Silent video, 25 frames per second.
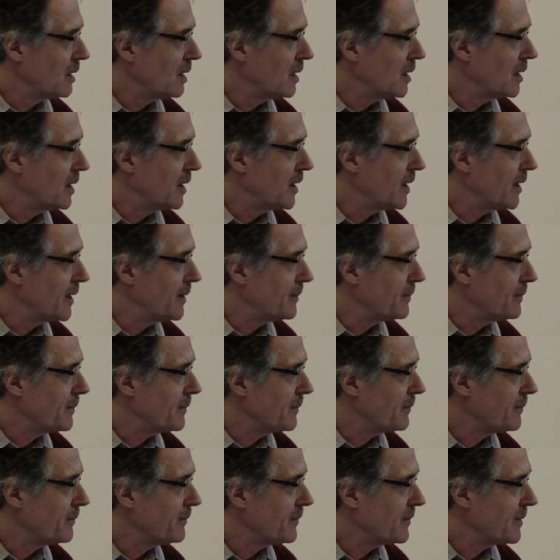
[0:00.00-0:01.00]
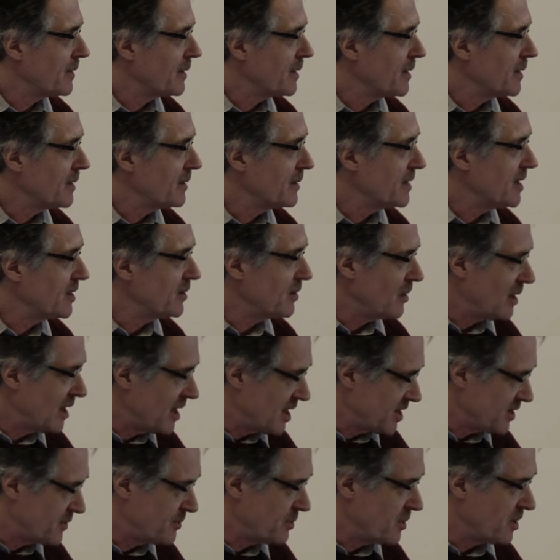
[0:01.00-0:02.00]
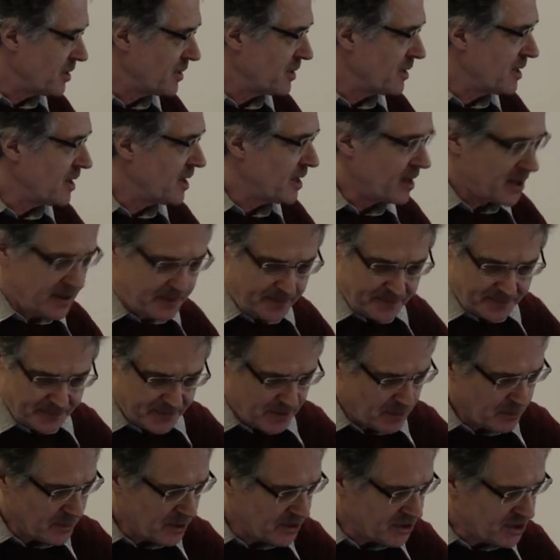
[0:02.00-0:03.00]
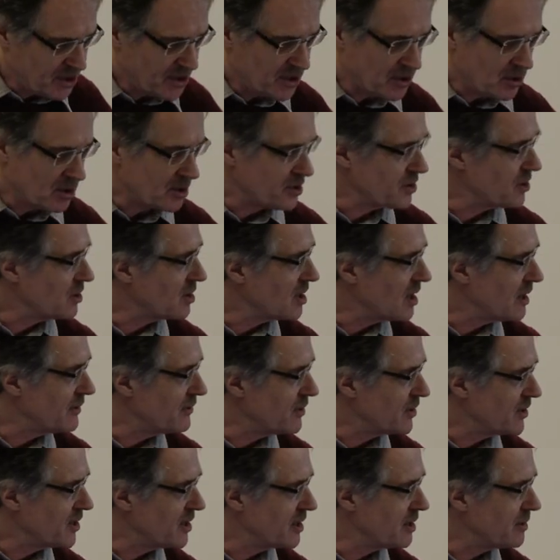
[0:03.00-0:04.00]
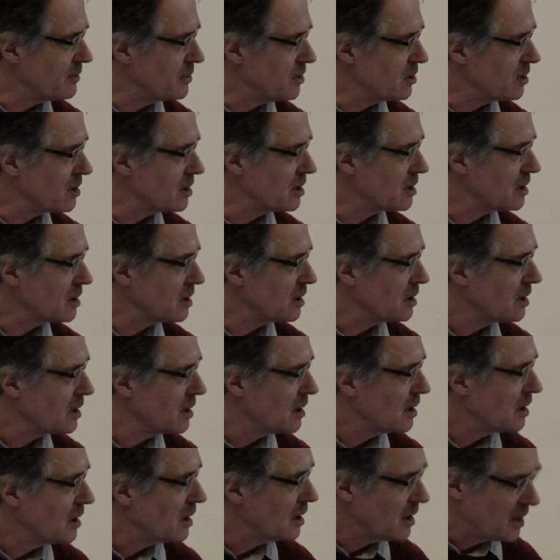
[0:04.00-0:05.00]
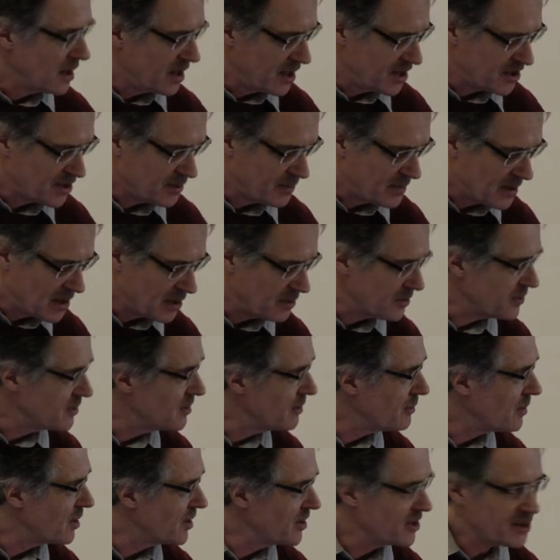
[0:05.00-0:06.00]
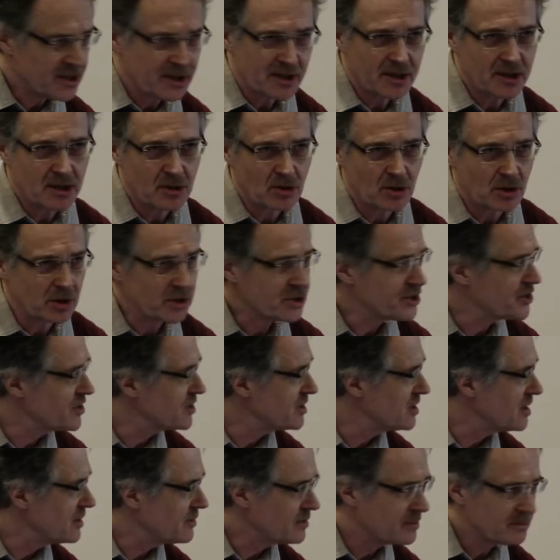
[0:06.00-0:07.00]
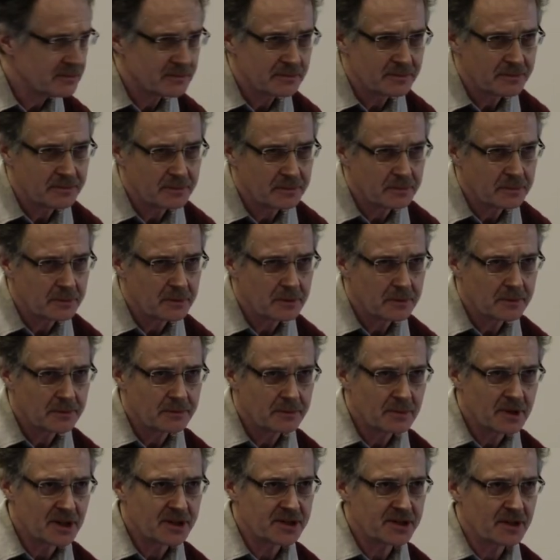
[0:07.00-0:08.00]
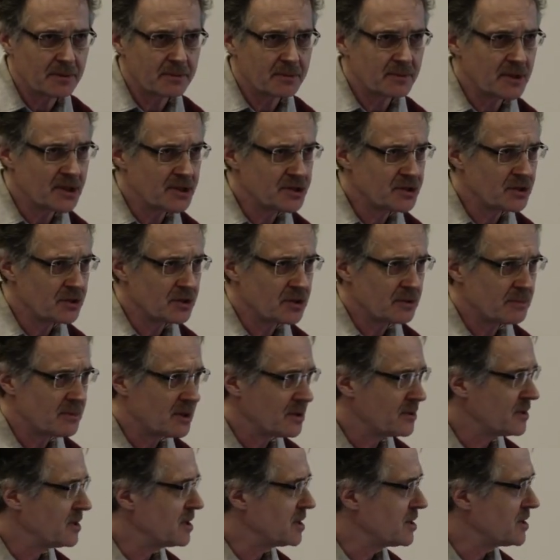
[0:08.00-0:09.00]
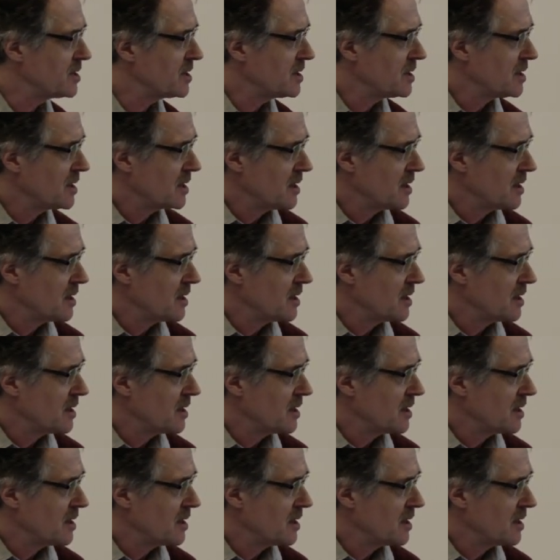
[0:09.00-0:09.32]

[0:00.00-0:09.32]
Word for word: Then the last point there, which is also covered in the book, is about the monetary costs. There were some questions about this